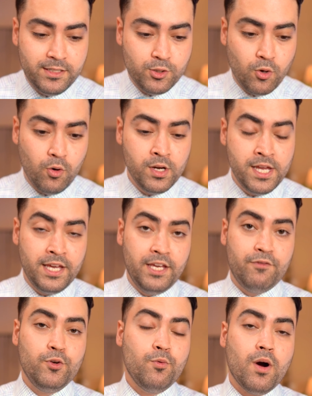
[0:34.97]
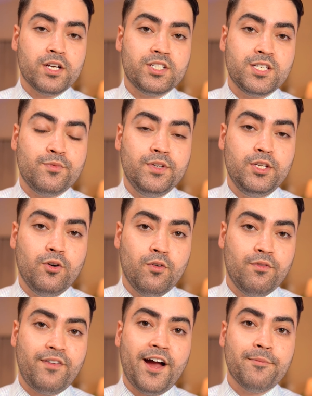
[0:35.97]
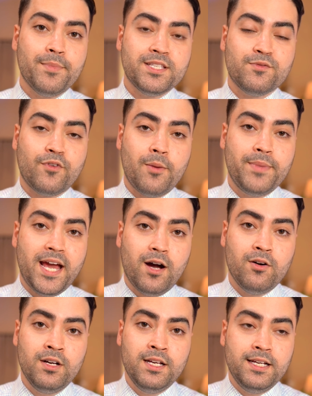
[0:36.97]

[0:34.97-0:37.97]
So if you watch this video 5 months from now,